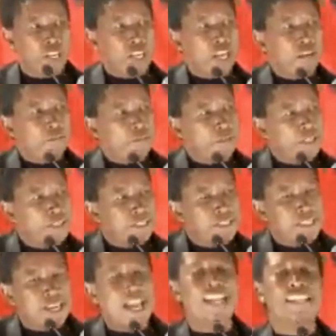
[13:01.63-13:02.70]
We have
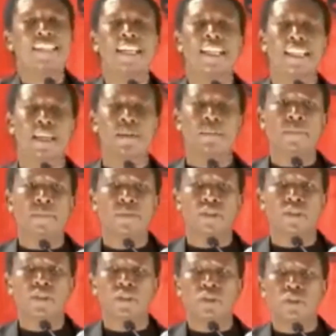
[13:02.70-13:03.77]
instructed
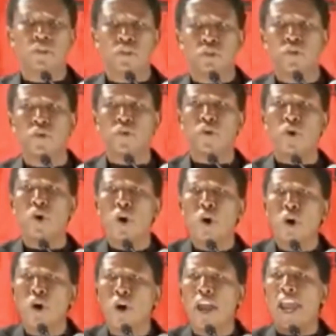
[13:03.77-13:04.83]
them to
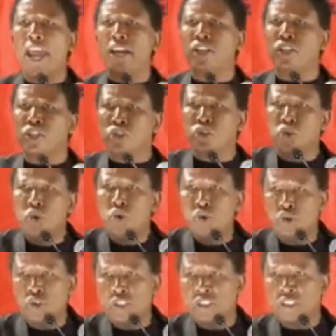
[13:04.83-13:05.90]
go and
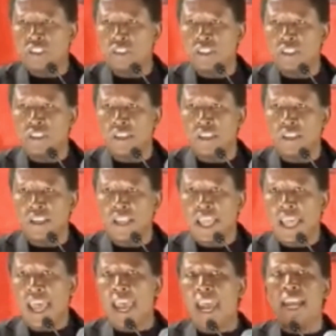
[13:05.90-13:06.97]
choose
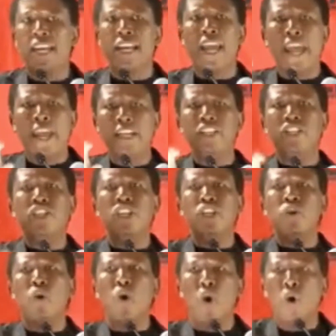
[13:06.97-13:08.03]
an
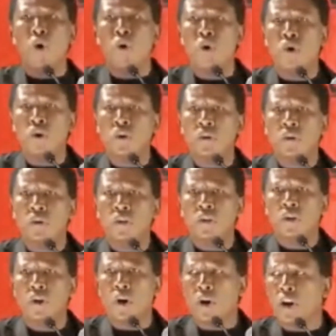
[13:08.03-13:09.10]
NGO
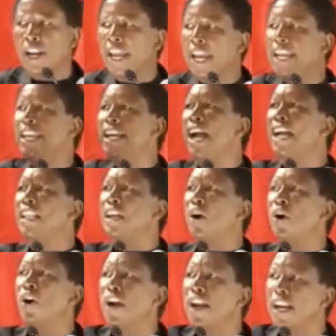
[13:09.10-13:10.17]
or any
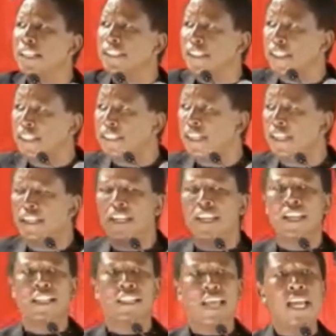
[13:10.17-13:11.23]
other
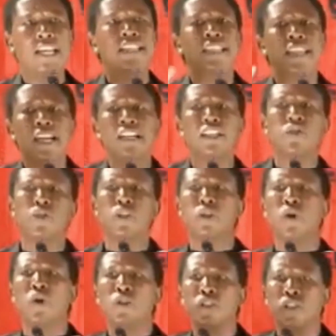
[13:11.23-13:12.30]
organization that
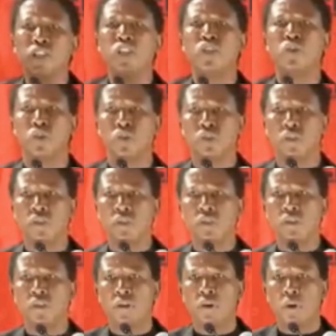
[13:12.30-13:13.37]
deals with those issues
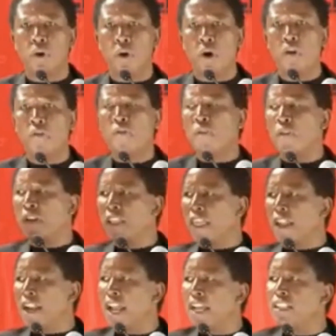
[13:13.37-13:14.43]
of
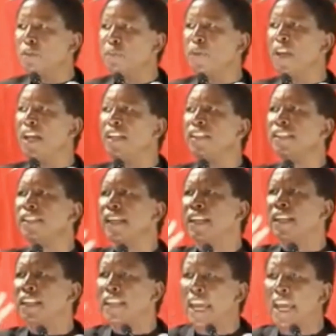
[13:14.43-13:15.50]

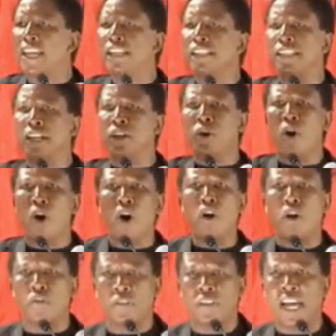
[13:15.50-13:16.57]
lesbians and gays and
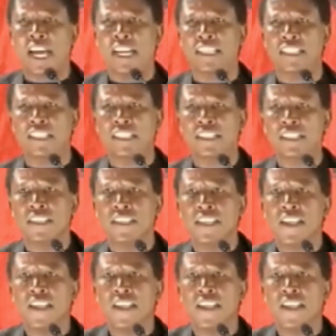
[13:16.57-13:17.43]
all of that,